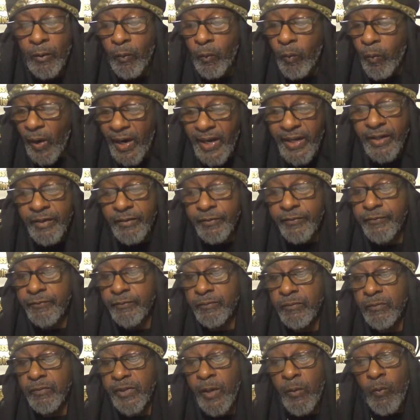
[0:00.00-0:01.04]
Waiteth.
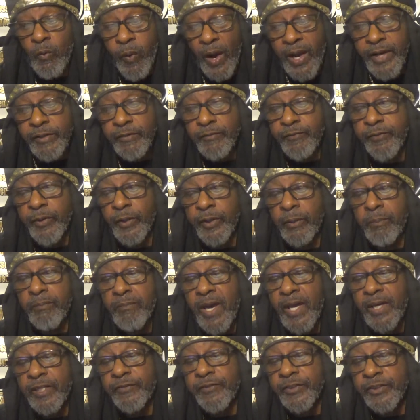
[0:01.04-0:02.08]
They waiting for the
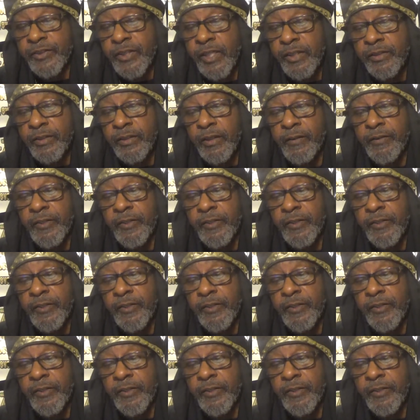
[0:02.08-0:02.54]
manifestation